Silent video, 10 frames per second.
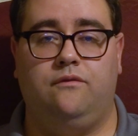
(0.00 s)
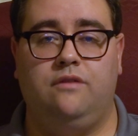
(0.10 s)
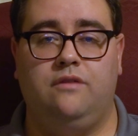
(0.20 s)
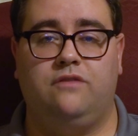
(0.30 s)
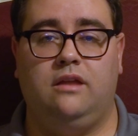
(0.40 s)

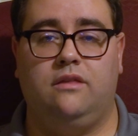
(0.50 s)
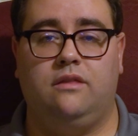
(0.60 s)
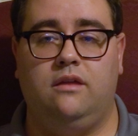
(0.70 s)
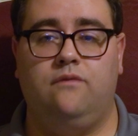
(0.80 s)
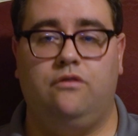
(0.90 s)

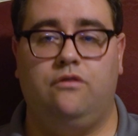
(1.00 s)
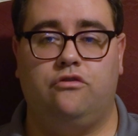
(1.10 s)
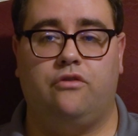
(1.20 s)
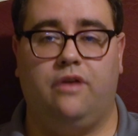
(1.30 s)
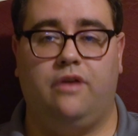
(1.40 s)
15th
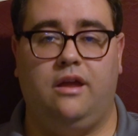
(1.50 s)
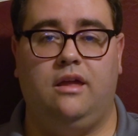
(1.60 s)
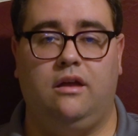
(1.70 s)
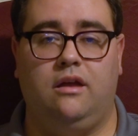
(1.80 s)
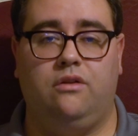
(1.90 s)
Infantry,
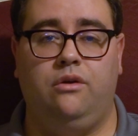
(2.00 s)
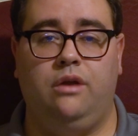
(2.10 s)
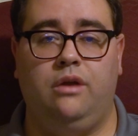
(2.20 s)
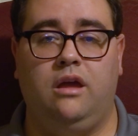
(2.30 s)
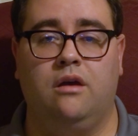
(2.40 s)

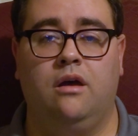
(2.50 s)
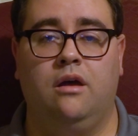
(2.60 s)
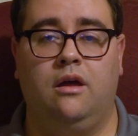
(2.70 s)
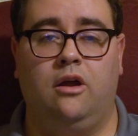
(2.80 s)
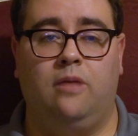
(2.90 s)
including
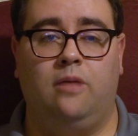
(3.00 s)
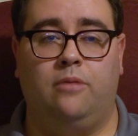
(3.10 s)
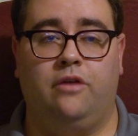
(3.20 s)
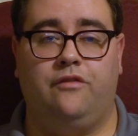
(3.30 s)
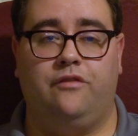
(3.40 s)

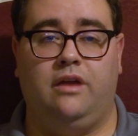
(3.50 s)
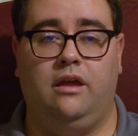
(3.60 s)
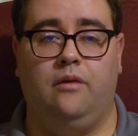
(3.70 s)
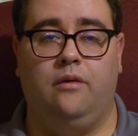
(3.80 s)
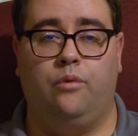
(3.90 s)

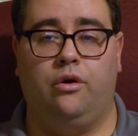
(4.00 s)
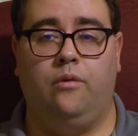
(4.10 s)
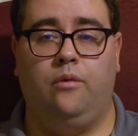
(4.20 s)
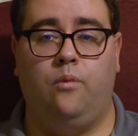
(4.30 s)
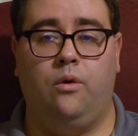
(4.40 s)
Murphy, were
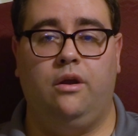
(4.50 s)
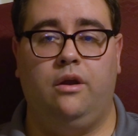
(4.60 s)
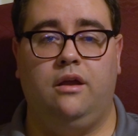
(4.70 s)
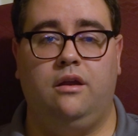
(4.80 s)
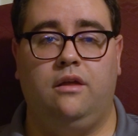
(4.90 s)
awarded